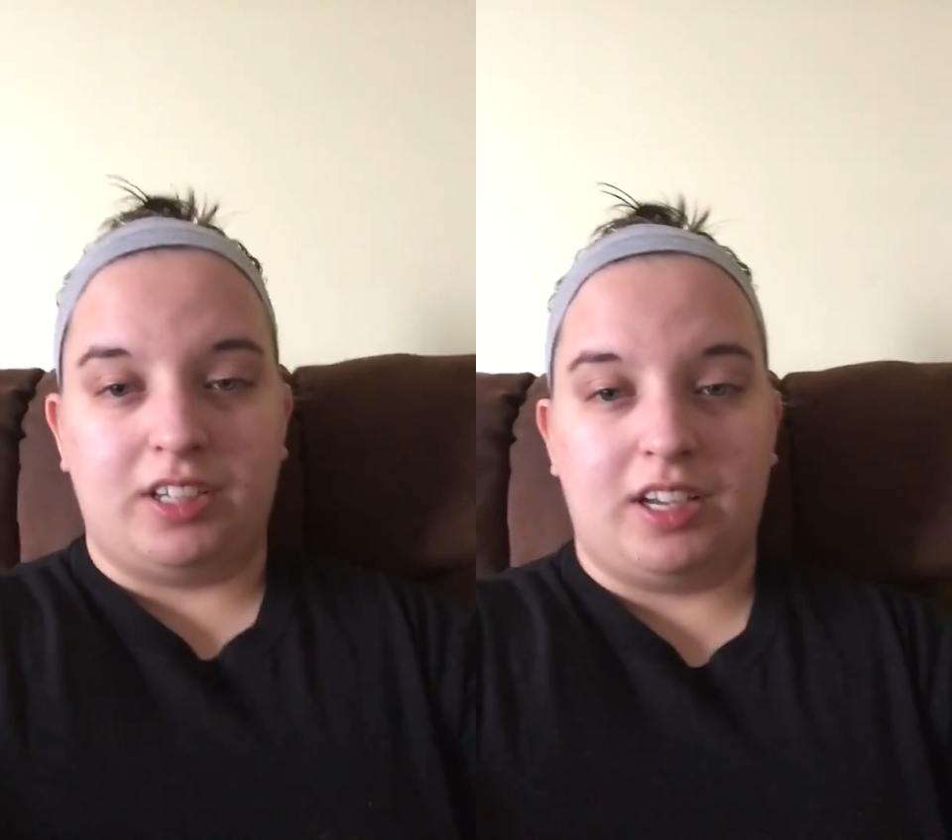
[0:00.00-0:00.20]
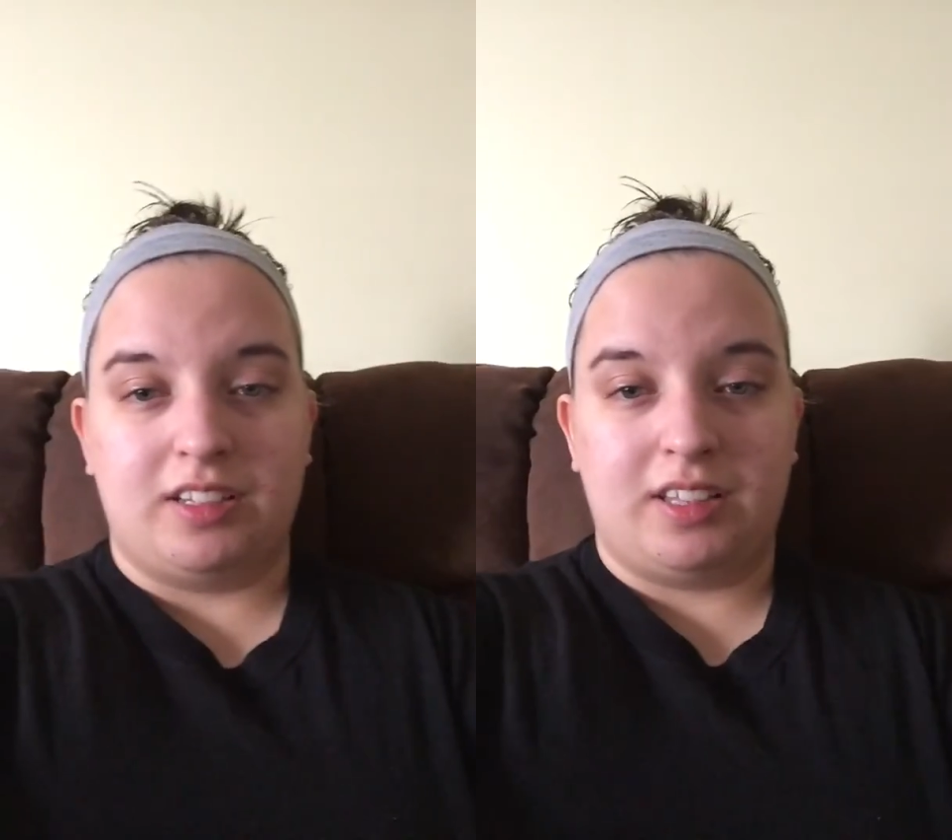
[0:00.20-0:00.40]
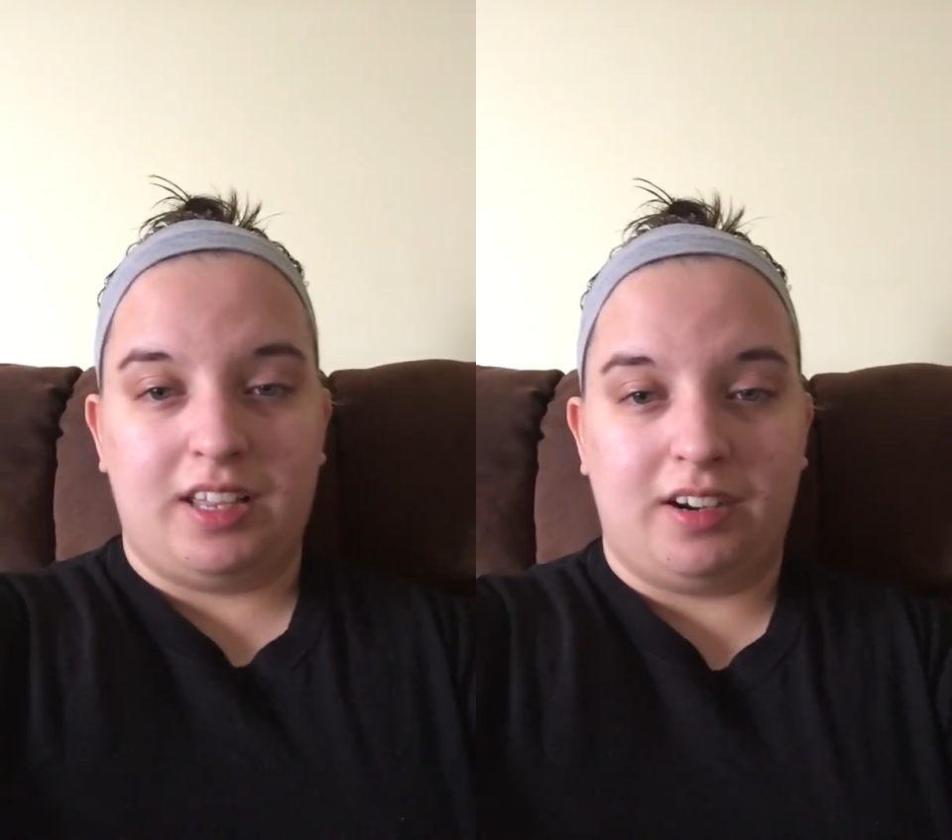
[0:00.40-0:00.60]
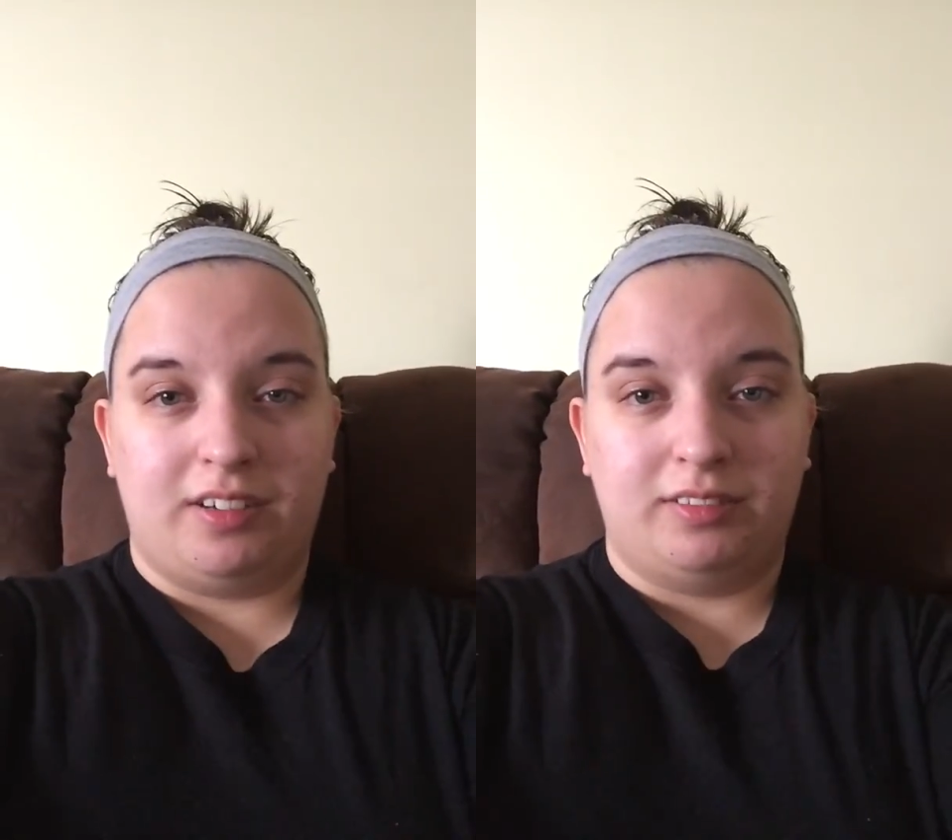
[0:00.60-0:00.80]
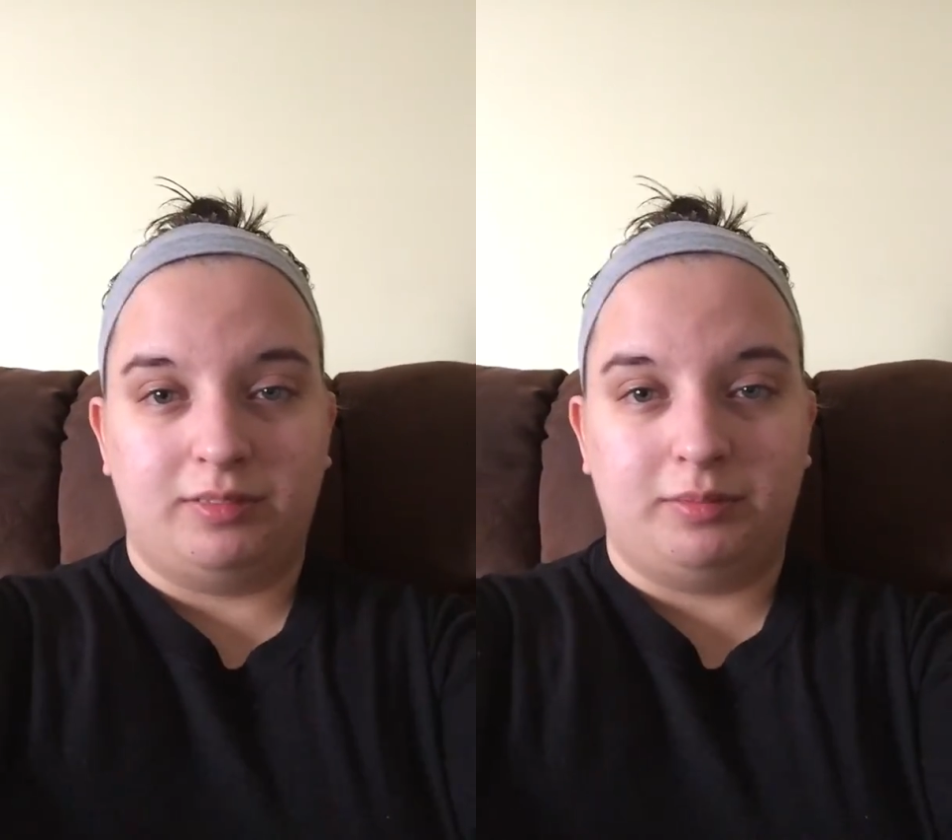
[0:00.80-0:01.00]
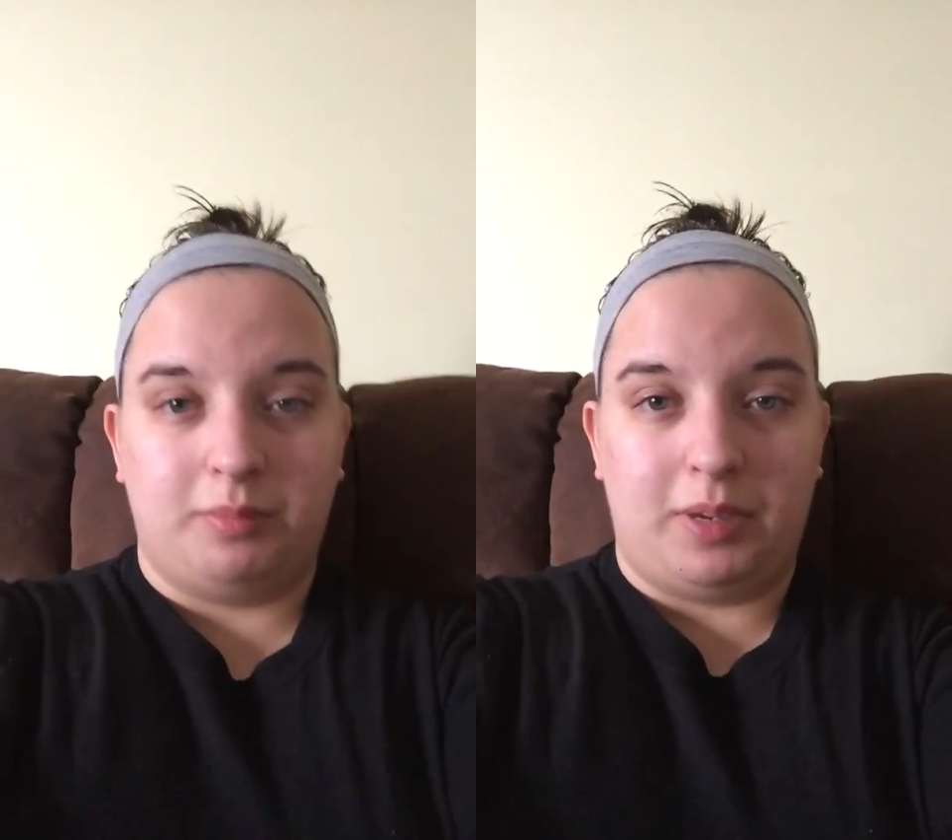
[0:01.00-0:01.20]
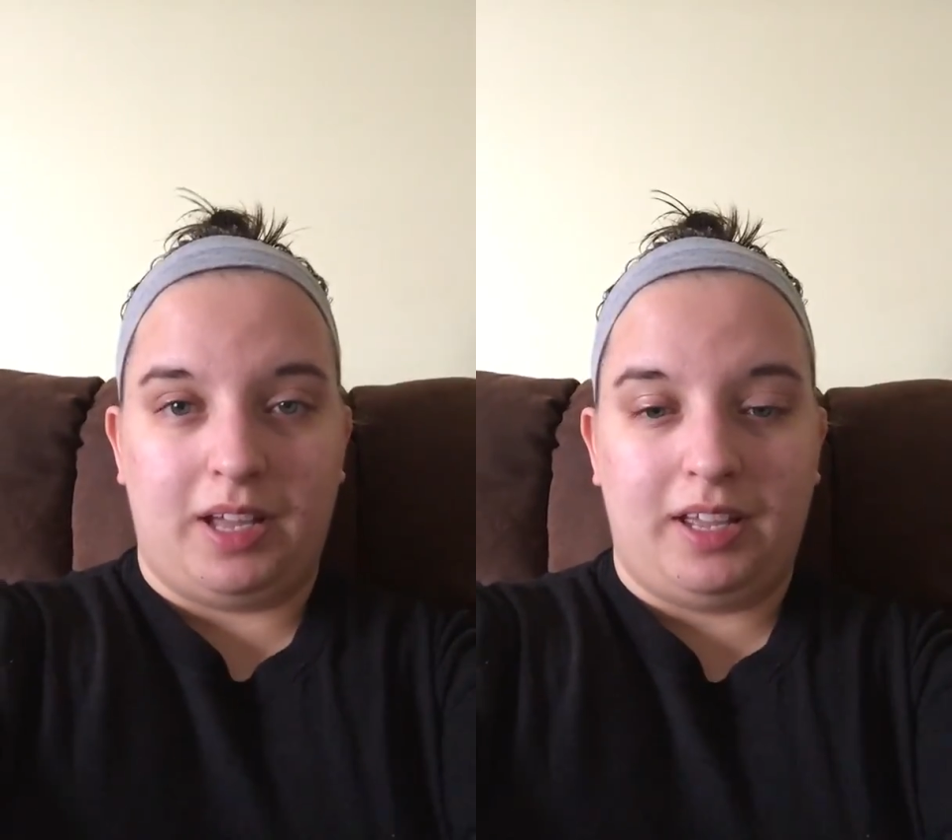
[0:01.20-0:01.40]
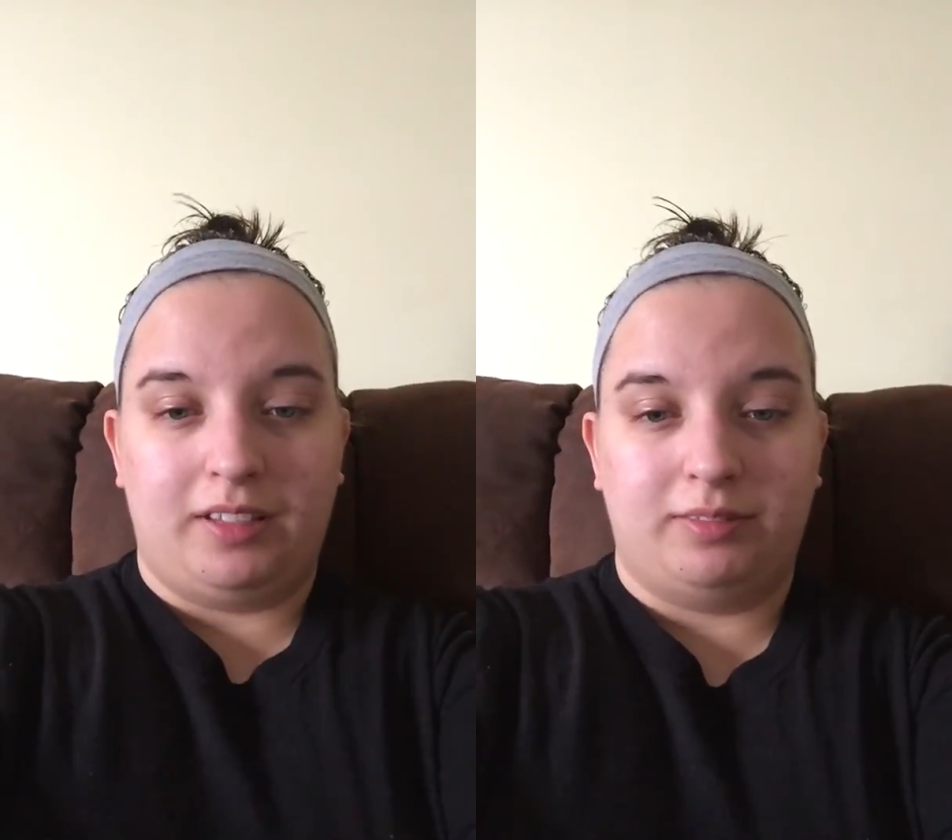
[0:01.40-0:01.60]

you guys later. Bye.